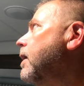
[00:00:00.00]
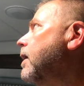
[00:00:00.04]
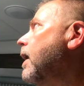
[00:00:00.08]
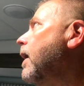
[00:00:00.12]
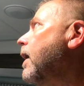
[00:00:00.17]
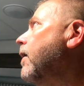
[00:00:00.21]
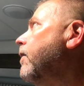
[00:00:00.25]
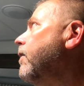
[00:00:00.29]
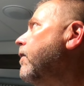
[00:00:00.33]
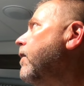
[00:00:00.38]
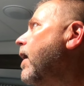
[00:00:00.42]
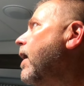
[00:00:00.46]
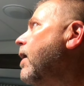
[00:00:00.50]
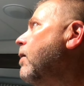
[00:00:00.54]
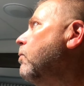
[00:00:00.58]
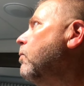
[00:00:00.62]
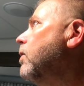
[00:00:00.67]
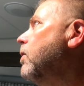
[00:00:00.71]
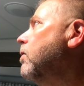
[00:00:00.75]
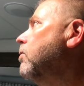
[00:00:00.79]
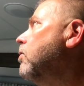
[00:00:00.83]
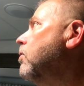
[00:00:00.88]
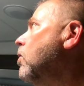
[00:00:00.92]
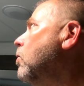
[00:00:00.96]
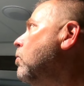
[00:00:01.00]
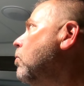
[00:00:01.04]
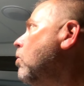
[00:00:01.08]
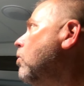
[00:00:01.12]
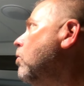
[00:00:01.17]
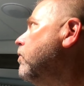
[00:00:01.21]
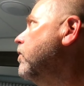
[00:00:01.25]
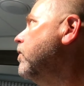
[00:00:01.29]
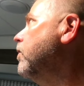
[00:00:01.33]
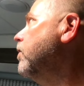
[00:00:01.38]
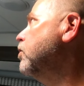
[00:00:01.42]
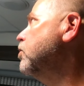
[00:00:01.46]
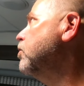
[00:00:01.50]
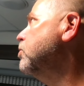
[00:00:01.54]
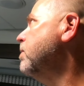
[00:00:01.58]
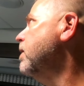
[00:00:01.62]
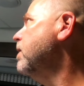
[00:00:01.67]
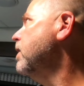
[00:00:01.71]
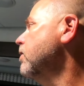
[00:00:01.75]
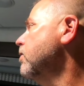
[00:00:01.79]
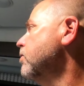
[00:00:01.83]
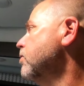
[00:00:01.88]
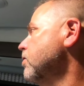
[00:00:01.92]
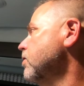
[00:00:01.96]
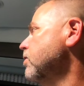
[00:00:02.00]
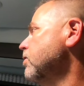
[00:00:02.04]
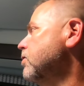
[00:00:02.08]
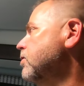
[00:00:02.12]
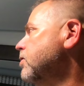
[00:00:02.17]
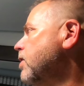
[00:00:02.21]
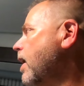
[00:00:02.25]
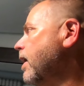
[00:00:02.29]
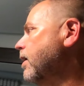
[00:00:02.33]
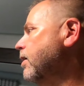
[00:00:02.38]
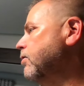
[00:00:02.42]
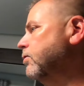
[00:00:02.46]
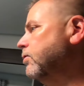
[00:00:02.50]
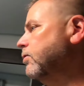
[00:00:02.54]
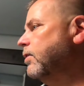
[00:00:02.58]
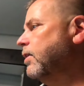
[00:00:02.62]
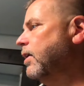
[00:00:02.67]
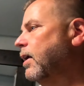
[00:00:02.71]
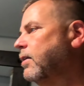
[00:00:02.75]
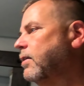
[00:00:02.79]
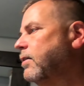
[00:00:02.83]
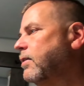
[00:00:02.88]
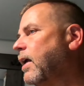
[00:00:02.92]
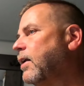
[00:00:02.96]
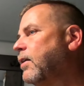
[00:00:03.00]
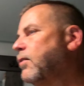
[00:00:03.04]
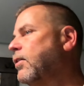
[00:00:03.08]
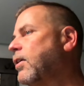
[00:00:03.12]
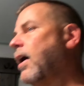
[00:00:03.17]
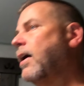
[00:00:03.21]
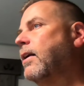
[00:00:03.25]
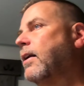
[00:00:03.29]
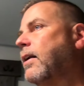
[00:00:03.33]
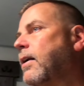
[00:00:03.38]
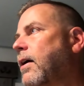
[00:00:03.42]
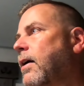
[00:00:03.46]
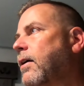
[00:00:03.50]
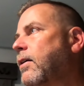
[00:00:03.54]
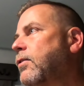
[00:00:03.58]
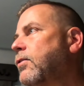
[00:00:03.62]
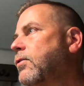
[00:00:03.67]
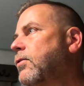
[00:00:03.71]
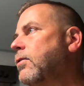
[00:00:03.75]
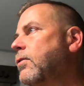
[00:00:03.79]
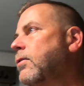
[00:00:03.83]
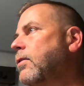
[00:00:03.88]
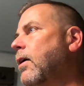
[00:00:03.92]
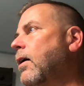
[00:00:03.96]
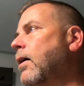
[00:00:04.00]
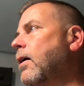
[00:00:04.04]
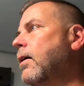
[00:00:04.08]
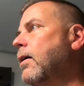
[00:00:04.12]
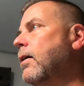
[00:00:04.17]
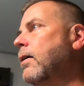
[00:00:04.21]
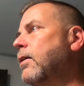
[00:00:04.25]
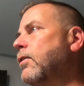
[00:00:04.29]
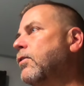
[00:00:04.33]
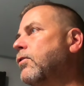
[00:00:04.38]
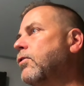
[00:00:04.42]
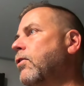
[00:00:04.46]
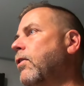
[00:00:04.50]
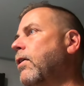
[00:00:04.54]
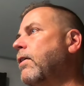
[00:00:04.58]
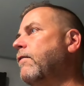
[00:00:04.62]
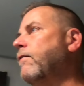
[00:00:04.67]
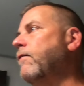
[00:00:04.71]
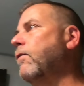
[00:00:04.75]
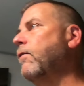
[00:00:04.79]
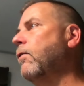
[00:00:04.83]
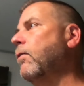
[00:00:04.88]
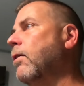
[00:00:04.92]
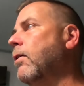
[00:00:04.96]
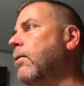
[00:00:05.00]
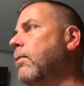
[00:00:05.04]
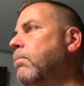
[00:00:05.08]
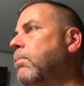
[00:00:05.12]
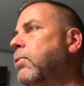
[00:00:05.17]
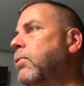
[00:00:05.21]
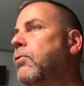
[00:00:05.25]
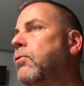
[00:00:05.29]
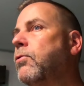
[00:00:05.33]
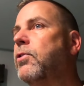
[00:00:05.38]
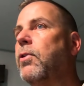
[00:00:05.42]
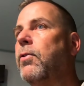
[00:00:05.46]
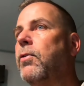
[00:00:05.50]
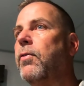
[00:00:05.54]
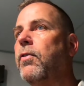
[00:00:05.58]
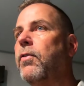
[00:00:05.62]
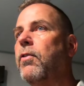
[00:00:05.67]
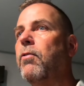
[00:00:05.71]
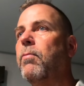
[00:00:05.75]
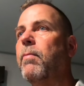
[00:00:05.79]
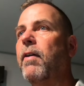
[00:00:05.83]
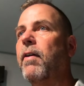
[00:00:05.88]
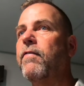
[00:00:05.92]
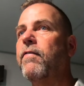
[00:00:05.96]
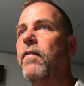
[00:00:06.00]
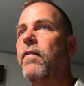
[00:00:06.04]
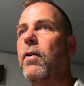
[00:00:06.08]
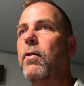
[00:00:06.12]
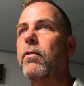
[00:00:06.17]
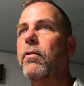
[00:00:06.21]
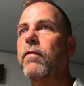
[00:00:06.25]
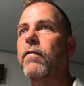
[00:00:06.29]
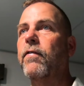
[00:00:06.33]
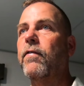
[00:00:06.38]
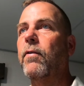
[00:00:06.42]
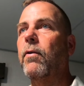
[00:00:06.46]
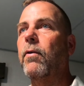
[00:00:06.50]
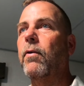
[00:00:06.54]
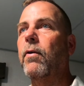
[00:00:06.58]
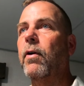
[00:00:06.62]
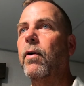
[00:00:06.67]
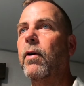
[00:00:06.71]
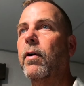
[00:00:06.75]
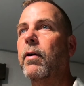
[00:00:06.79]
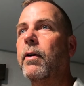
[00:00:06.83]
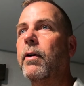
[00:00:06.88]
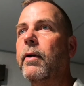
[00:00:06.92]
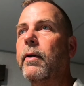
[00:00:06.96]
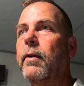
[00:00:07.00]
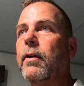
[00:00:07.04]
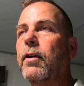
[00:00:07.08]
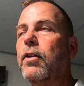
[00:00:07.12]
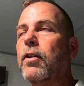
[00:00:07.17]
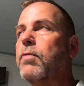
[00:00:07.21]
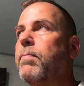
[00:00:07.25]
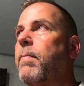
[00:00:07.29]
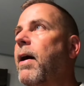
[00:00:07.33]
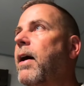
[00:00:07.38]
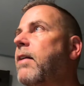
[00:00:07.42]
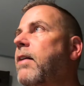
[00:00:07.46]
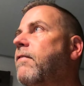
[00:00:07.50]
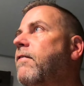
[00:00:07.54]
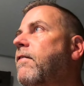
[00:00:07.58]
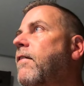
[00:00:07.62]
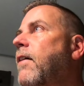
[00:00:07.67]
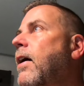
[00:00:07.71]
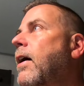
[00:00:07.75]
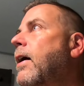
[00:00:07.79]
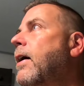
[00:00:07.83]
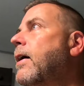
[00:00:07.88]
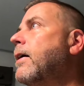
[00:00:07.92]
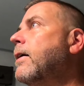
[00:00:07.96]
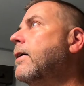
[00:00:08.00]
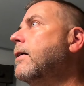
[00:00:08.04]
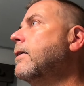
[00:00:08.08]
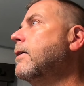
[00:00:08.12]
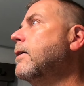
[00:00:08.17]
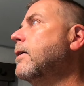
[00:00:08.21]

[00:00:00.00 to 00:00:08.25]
and that will go over the speakers inside. So that's kind of nice. It's great for Bluetooth to my phone for Spotify,